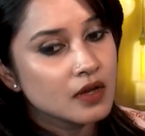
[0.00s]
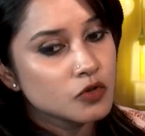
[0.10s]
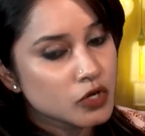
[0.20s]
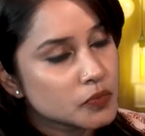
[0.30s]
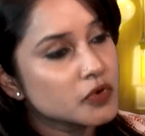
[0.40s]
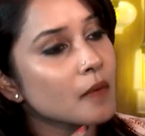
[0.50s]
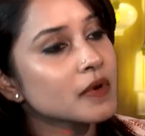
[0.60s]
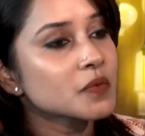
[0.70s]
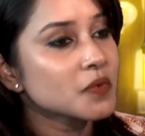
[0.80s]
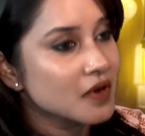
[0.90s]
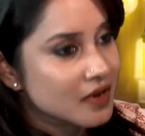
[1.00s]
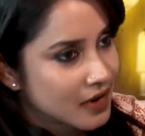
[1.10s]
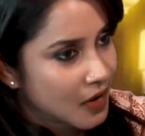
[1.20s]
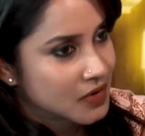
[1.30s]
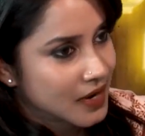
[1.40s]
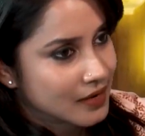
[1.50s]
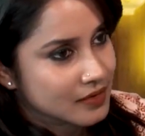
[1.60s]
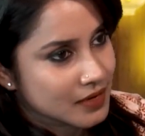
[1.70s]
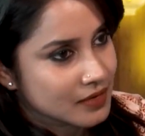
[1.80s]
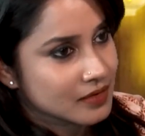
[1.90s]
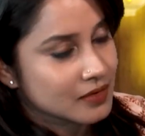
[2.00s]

you could probably work around like this.